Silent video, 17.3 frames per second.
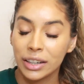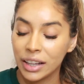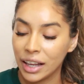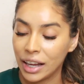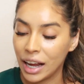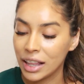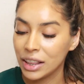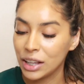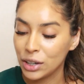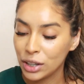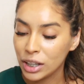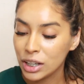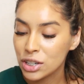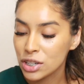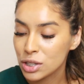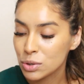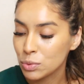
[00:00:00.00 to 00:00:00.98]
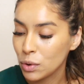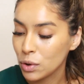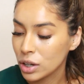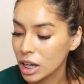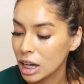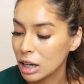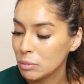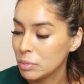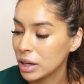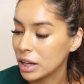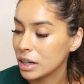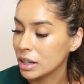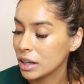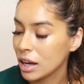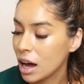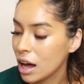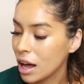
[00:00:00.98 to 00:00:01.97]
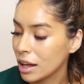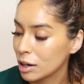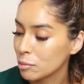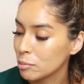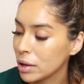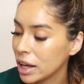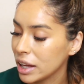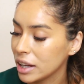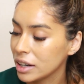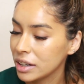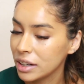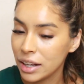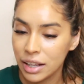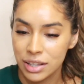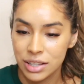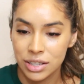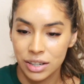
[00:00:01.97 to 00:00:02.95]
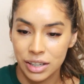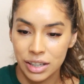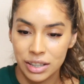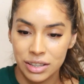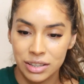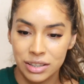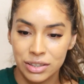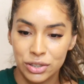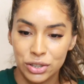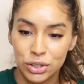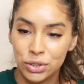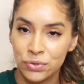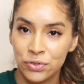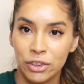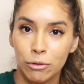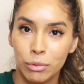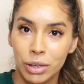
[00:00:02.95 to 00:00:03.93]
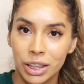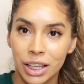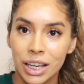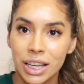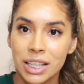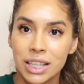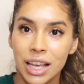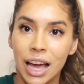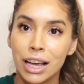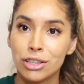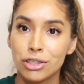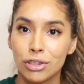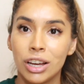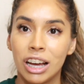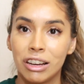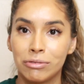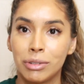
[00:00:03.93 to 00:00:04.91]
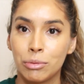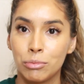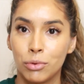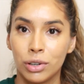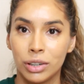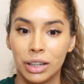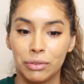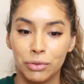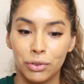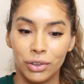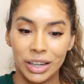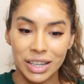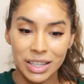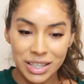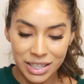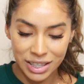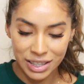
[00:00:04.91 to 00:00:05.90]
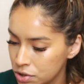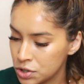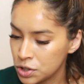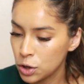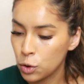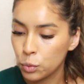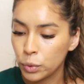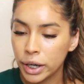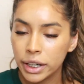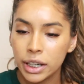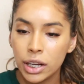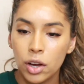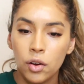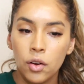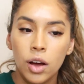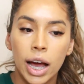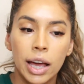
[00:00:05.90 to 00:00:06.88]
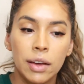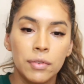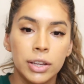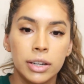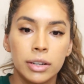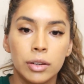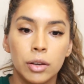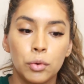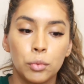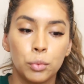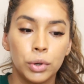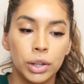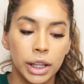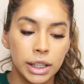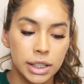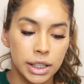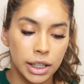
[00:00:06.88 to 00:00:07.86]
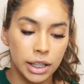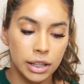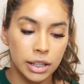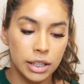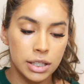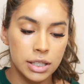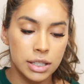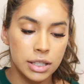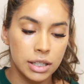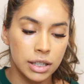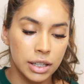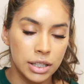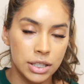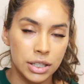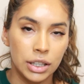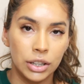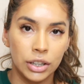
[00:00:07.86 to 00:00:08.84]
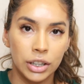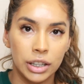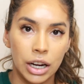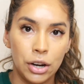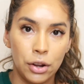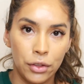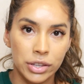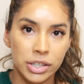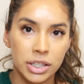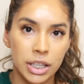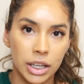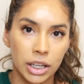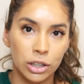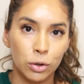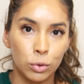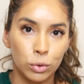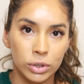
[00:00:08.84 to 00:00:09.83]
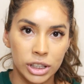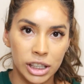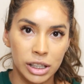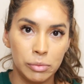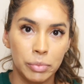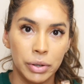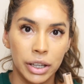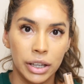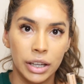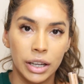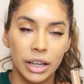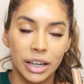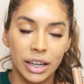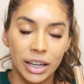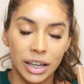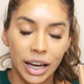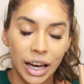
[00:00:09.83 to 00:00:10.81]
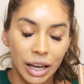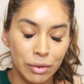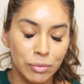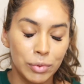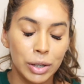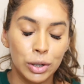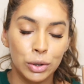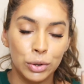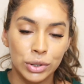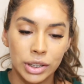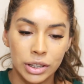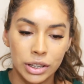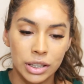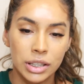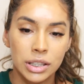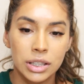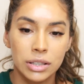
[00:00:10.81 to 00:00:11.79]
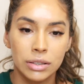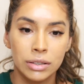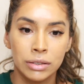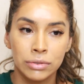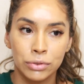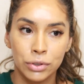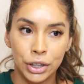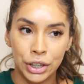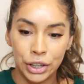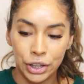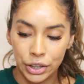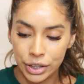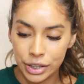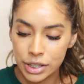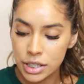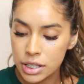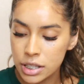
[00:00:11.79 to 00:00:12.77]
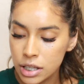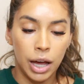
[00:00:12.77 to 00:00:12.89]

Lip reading: Like I literally just woke up and got out of bed and started filming this. I still have my morning voice. So right now I've been really digging this concealer, and I know this is like an oldie, but I've been using this for years.